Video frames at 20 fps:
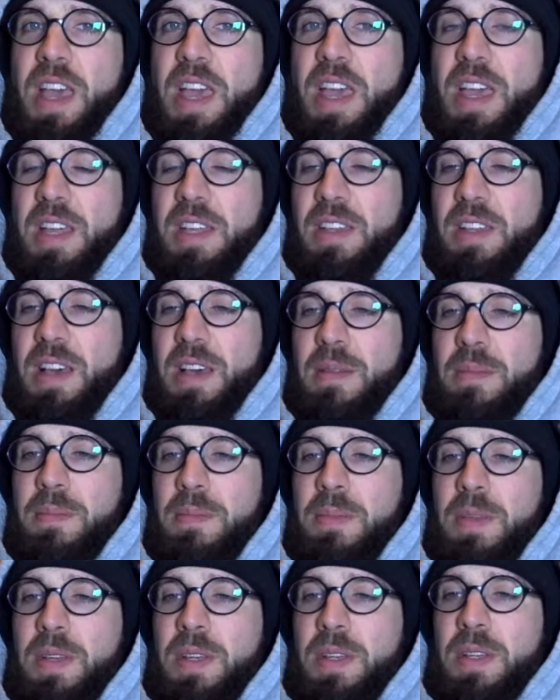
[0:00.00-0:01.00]
And
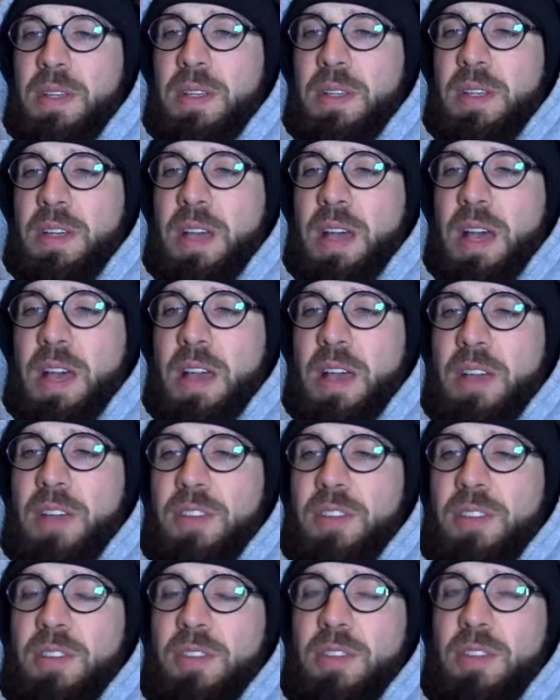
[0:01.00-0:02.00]
I
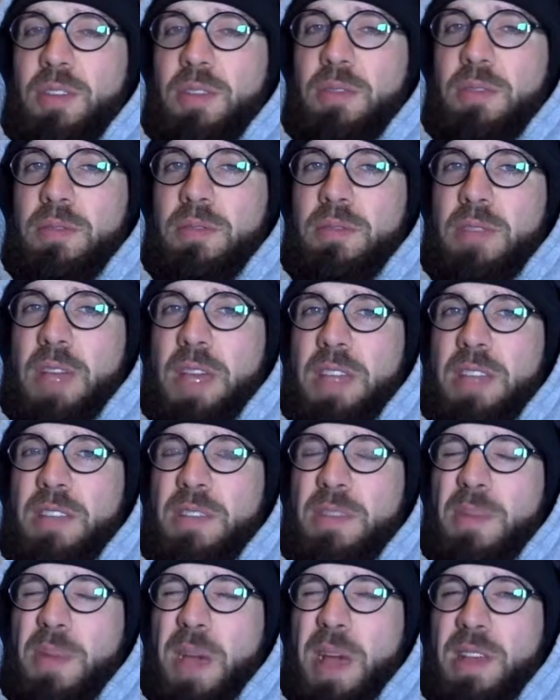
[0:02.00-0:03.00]
also don't like
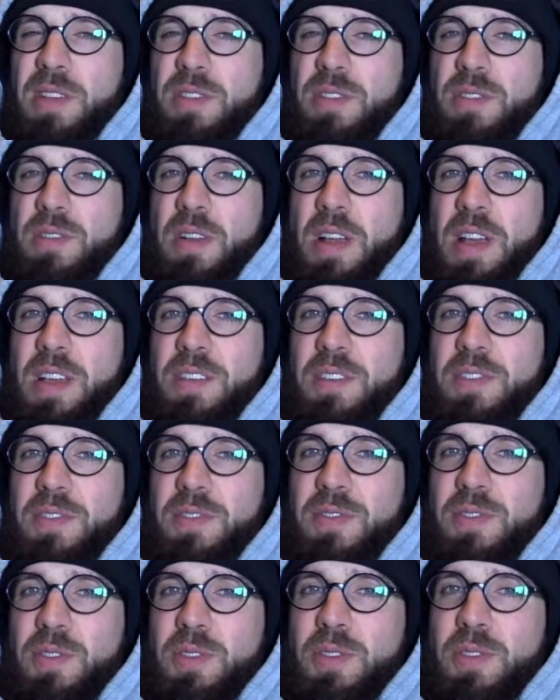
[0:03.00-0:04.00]
to pasteurize
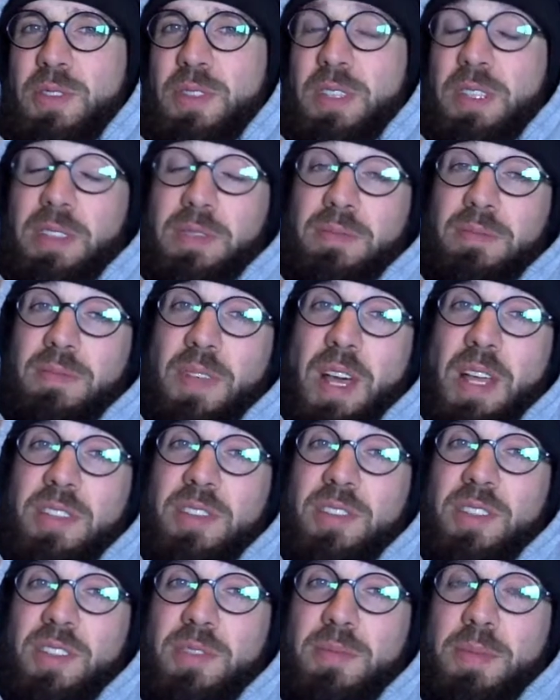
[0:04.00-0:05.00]
food,
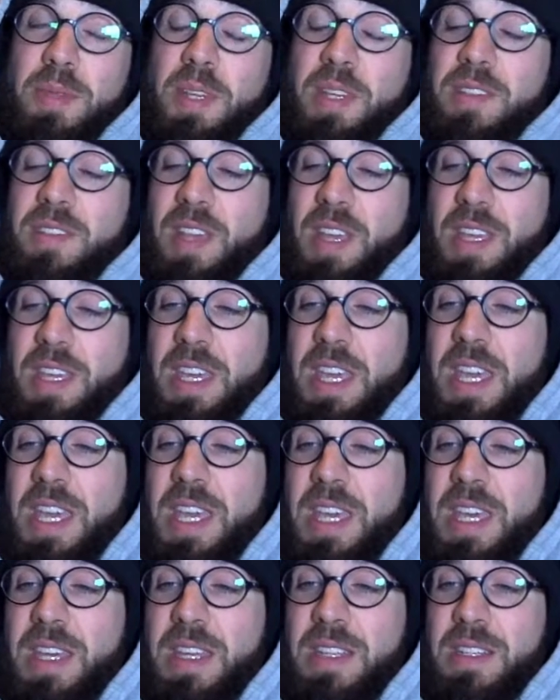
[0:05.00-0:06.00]
not just because I
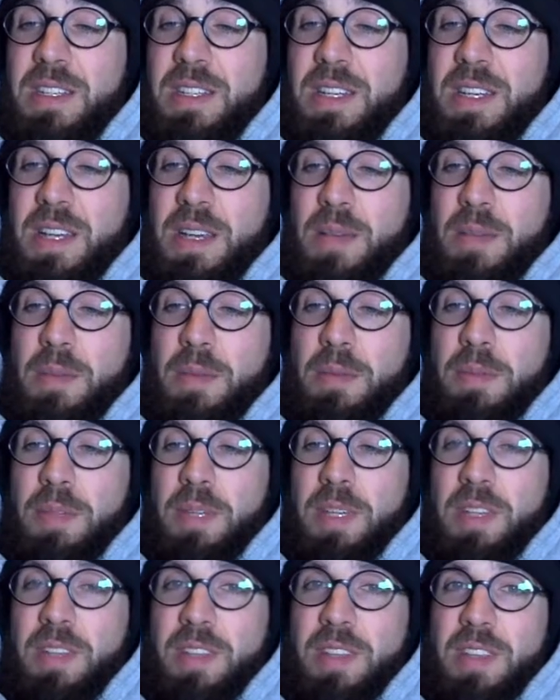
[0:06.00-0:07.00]
can't, but
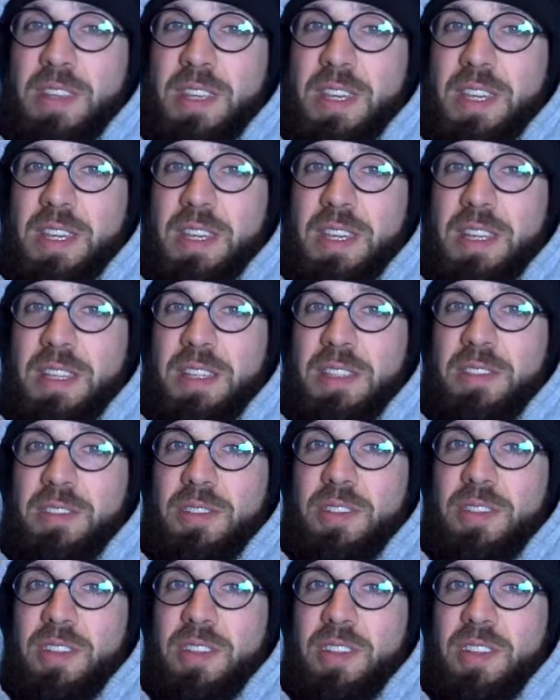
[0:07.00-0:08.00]
because I think it
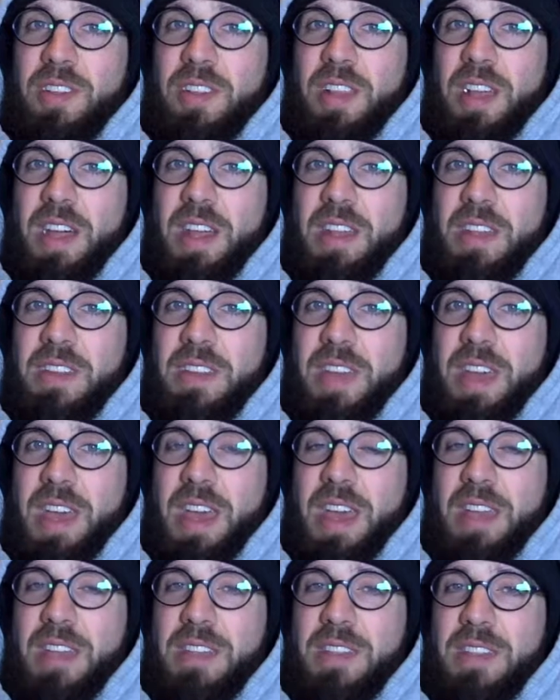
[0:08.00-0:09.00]
loses a lot of the
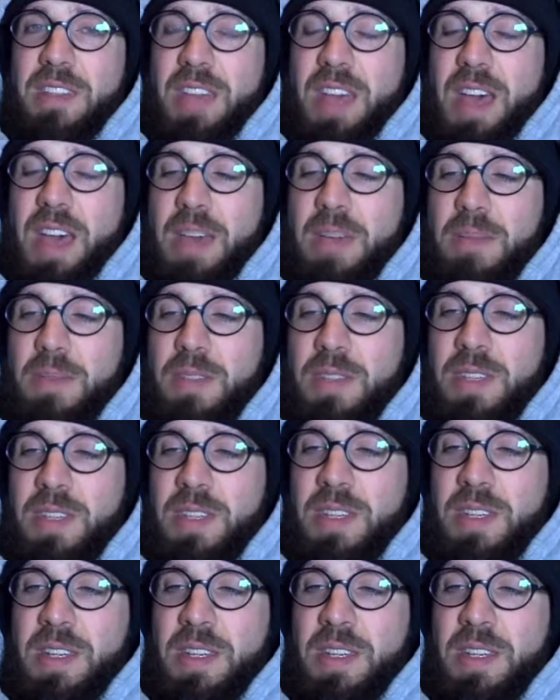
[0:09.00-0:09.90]
enzymes